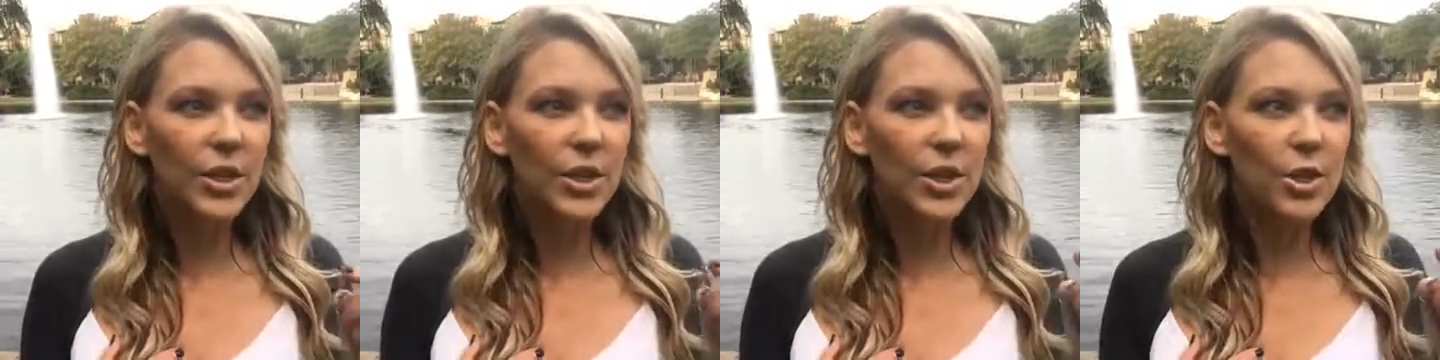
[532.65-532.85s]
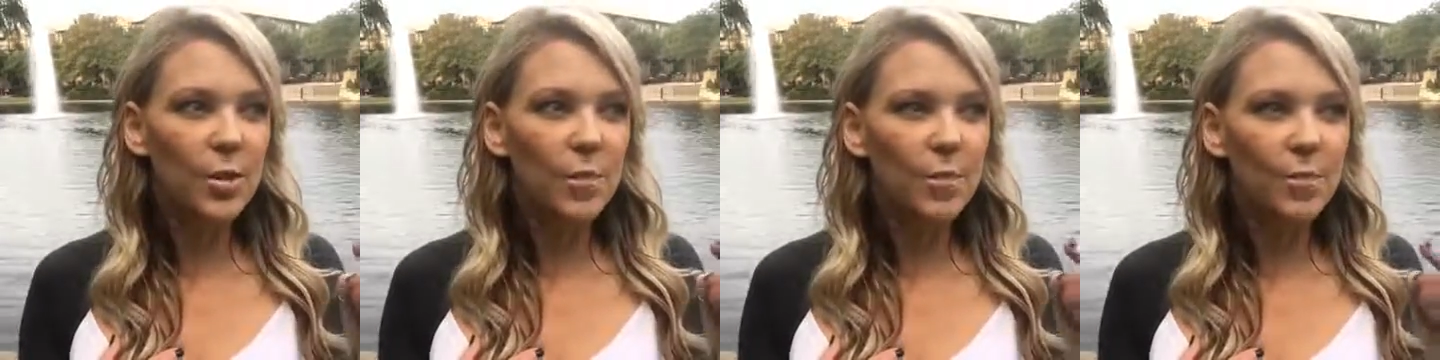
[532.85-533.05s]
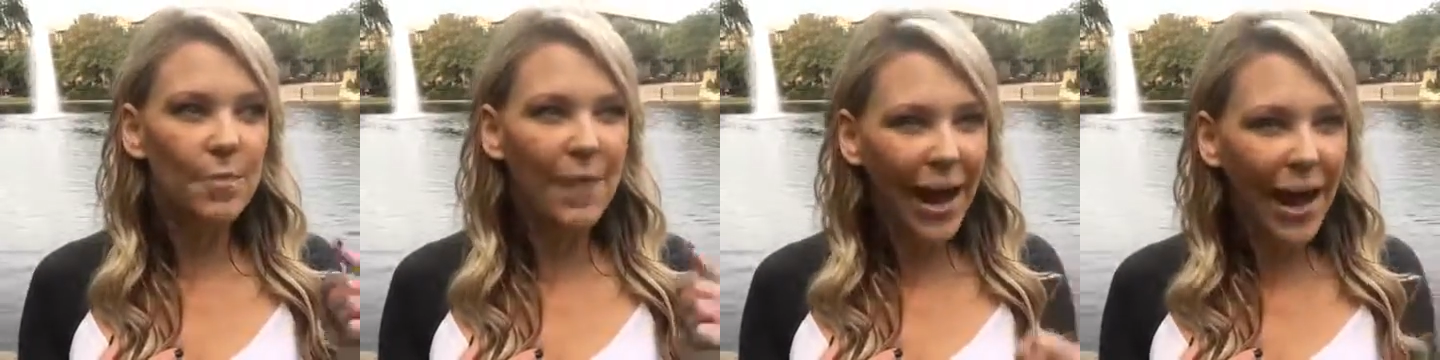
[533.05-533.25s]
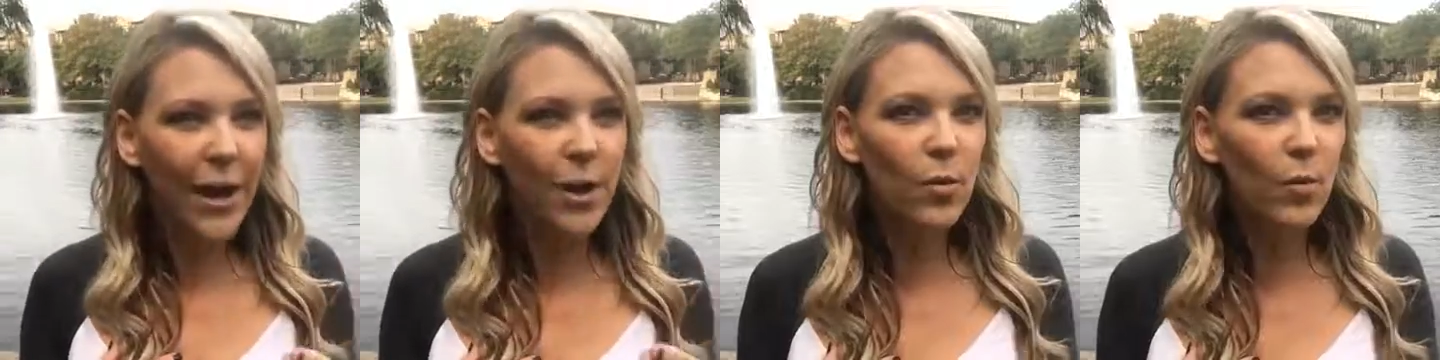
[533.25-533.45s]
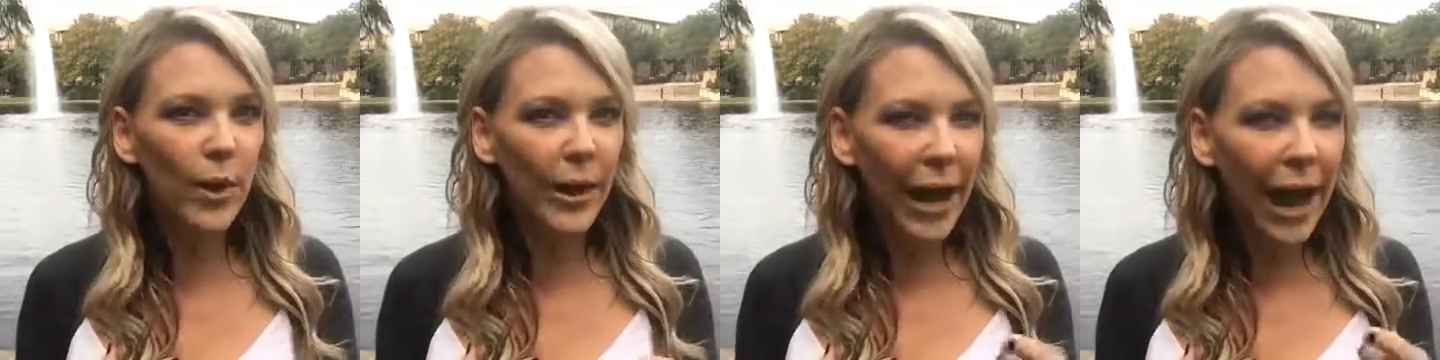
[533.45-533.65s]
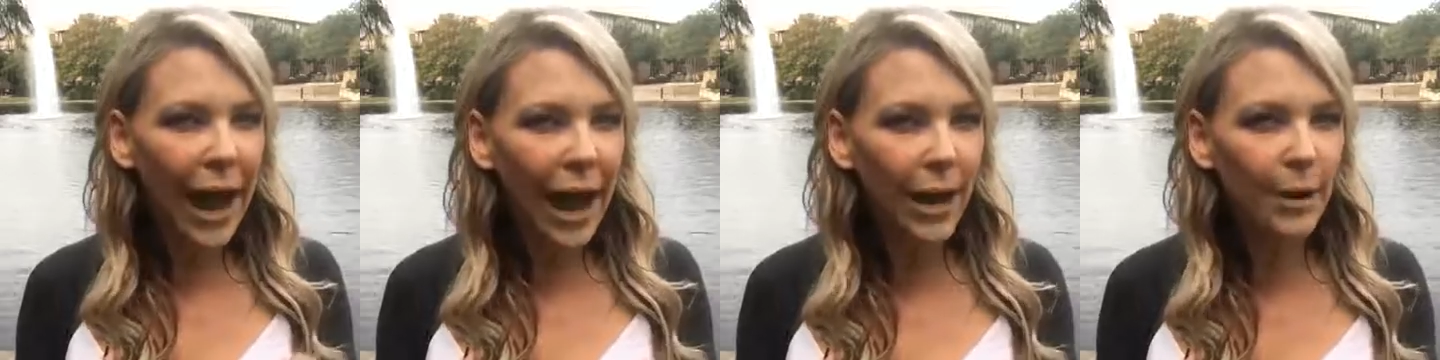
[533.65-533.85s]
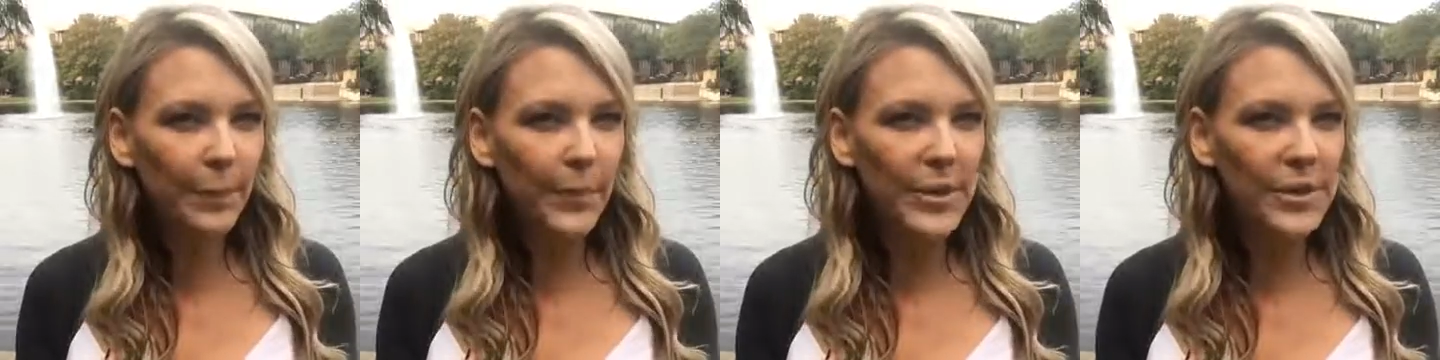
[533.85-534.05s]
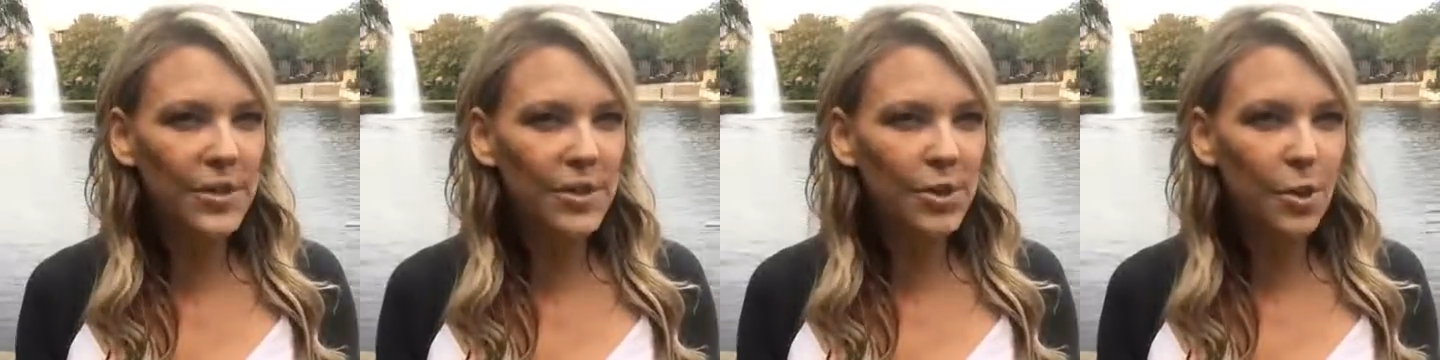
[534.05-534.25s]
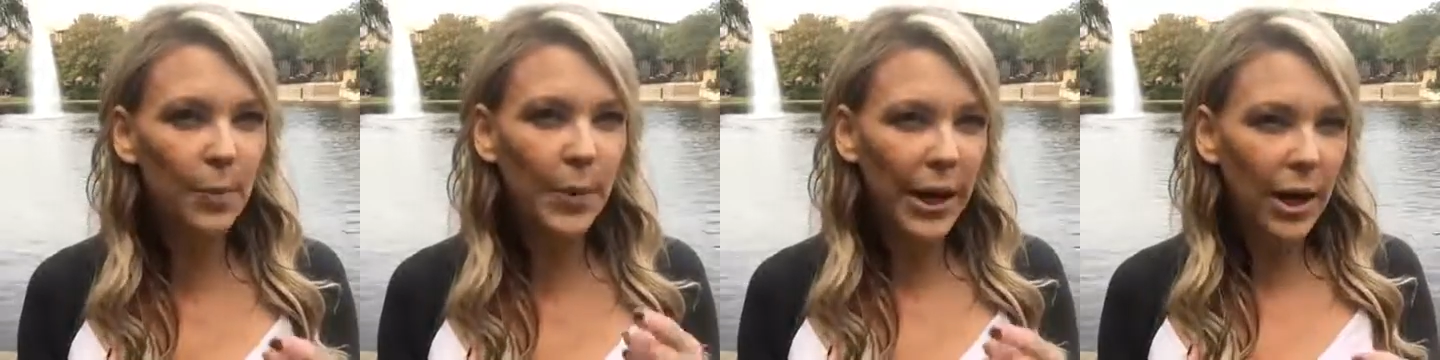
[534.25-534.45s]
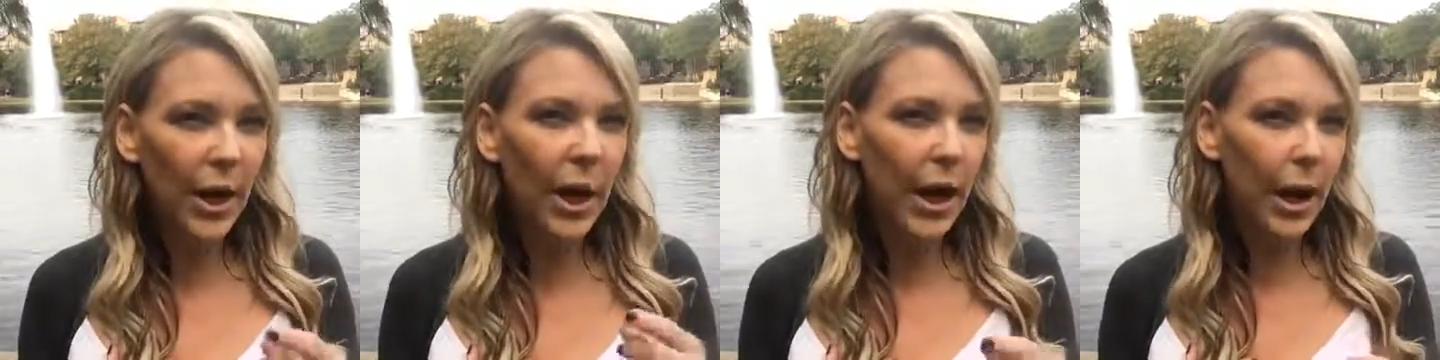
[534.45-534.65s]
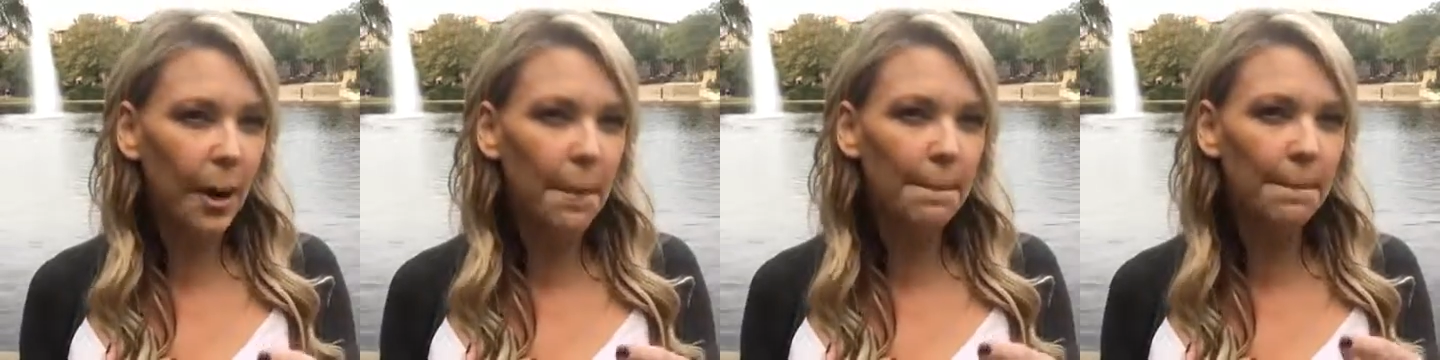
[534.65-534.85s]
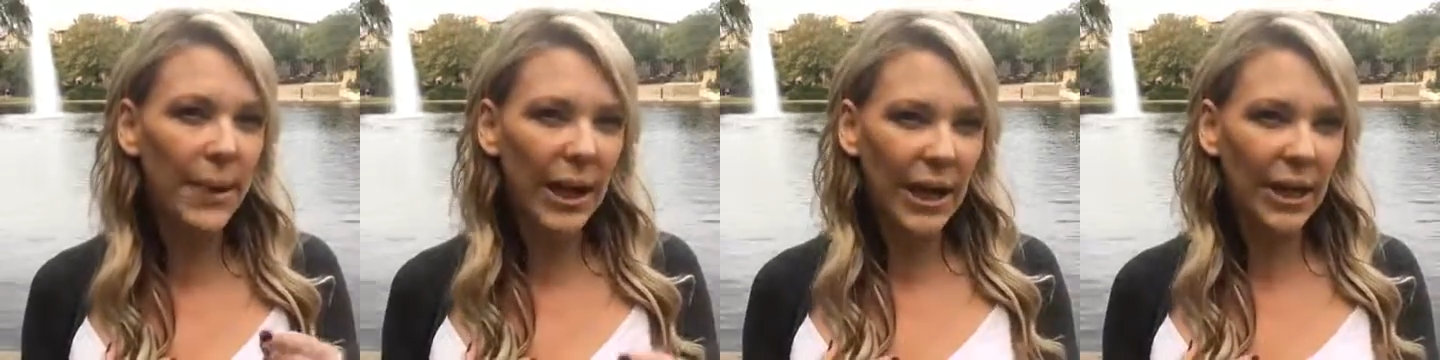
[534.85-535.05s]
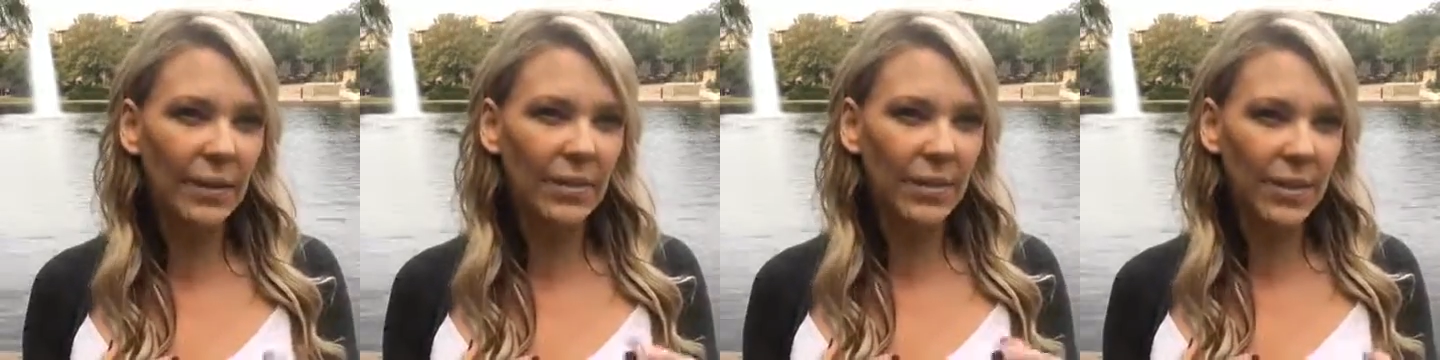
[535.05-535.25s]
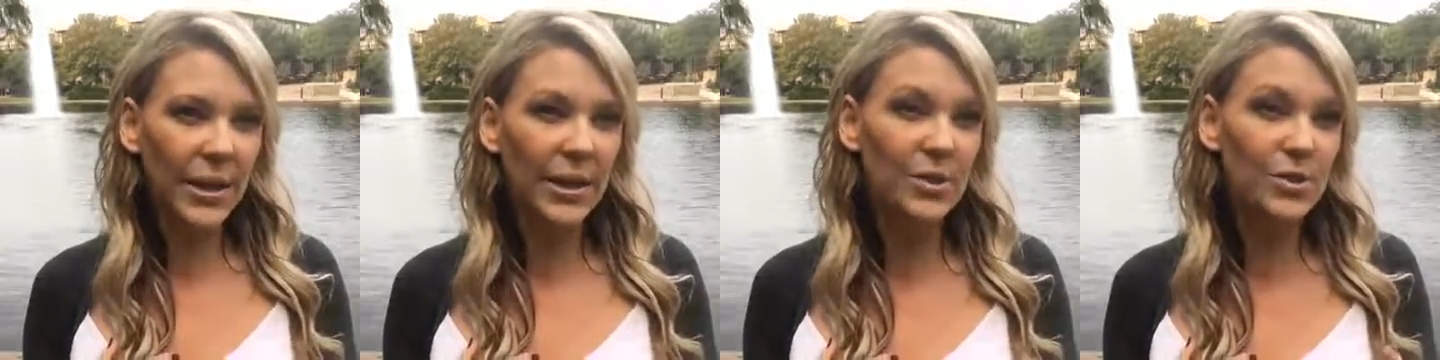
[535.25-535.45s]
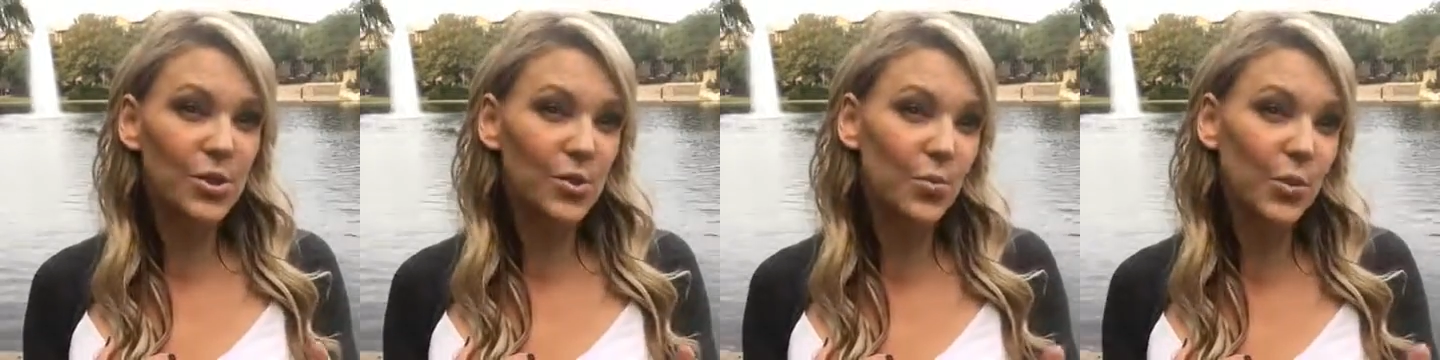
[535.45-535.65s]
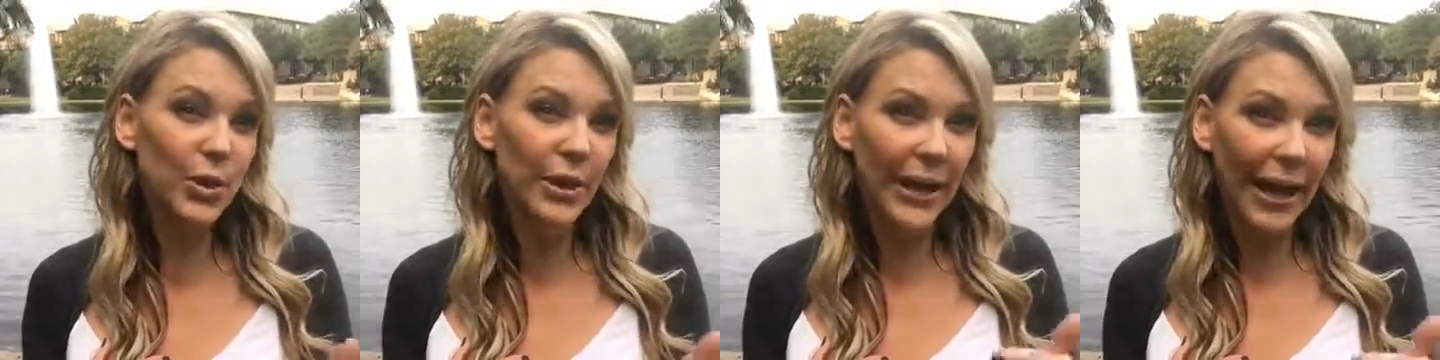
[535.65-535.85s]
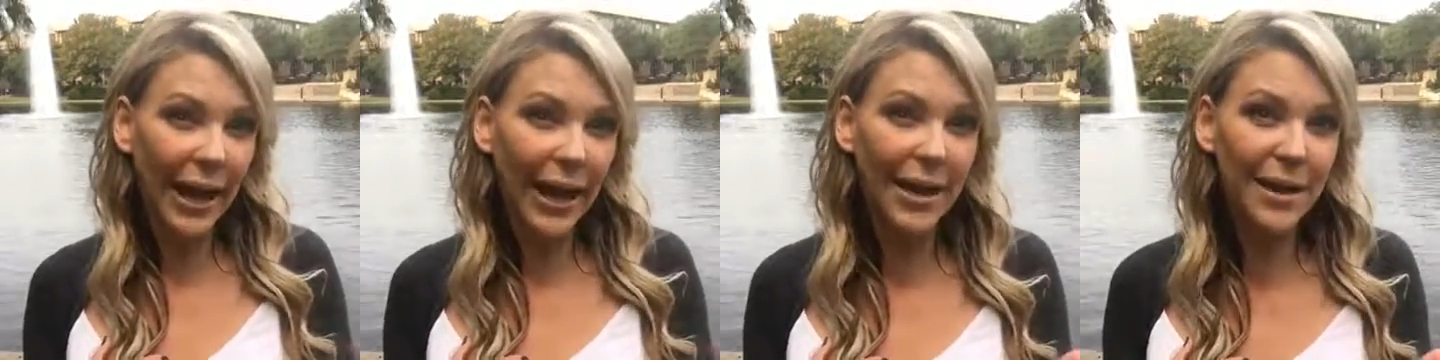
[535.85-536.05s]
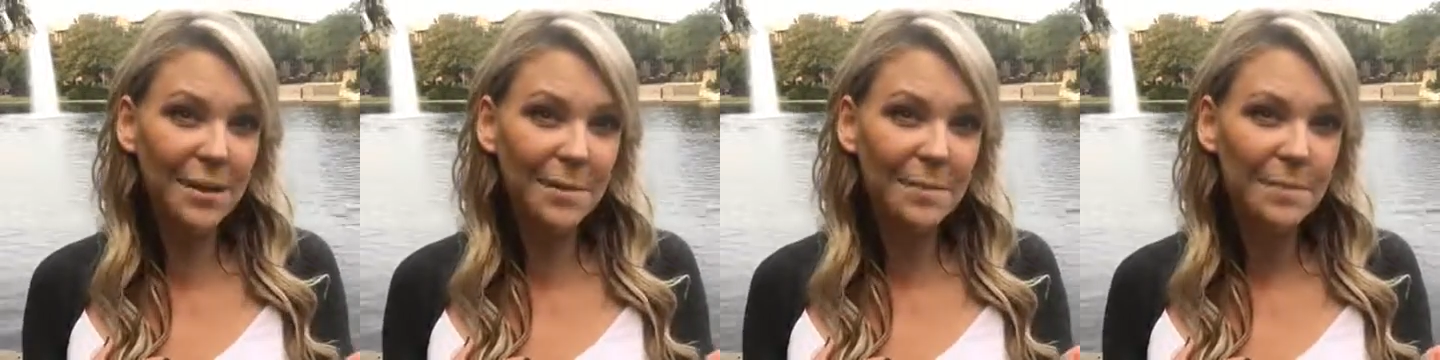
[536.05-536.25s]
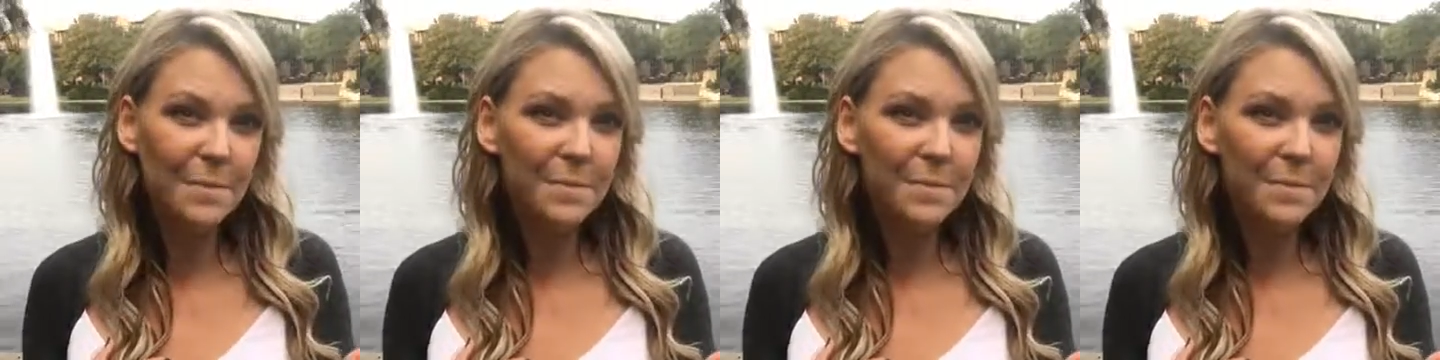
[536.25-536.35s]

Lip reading: no matter what happens, no matter how bad things will get,